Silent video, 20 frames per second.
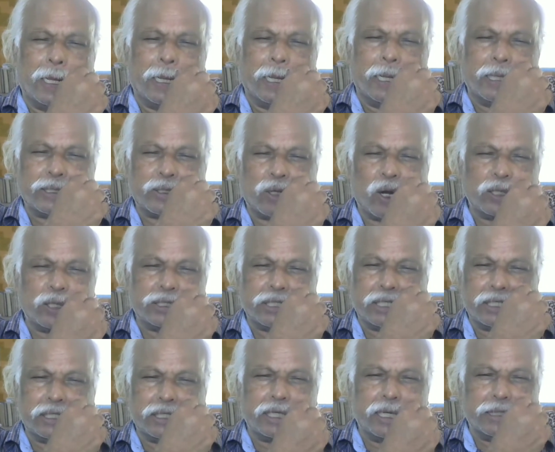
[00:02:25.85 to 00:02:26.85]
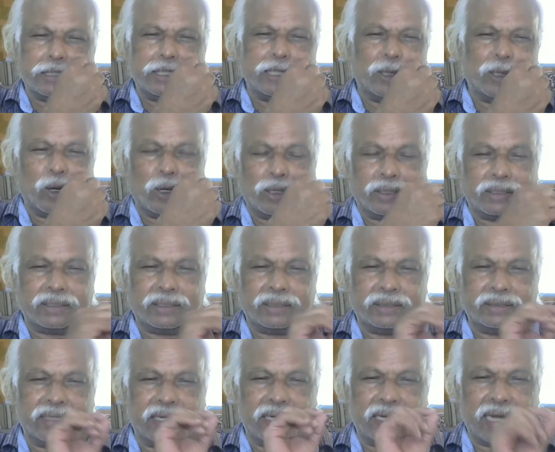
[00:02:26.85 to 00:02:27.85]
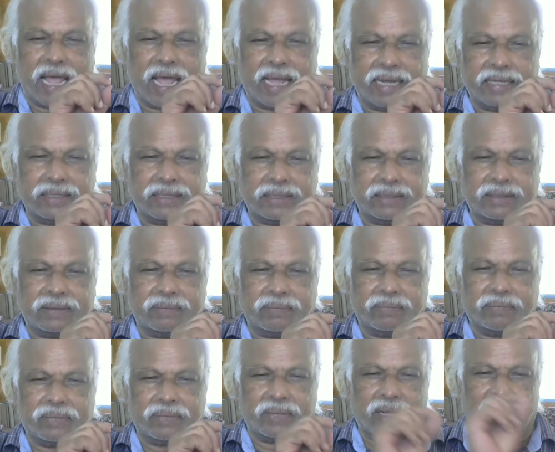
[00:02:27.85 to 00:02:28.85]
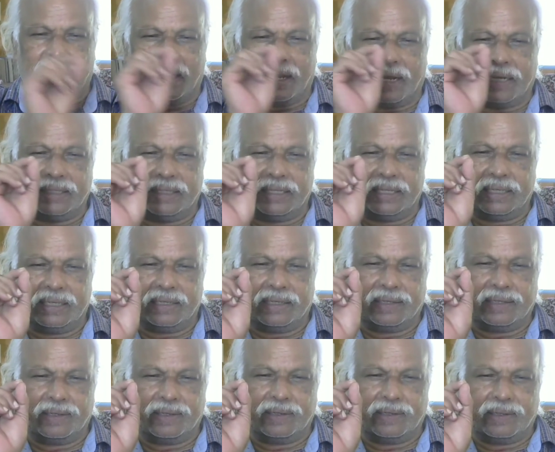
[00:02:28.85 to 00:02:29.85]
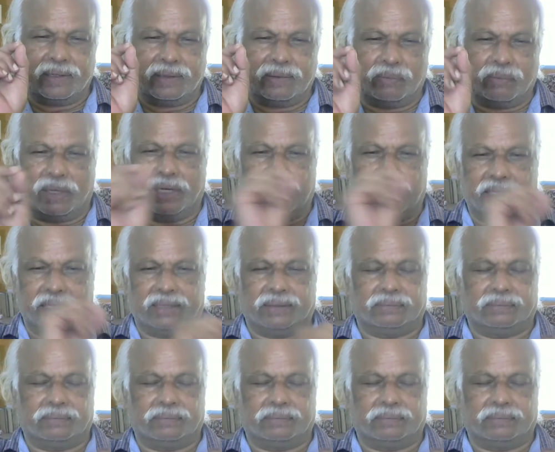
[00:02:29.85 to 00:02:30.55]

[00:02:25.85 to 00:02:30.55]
is concentrating on the land and the building.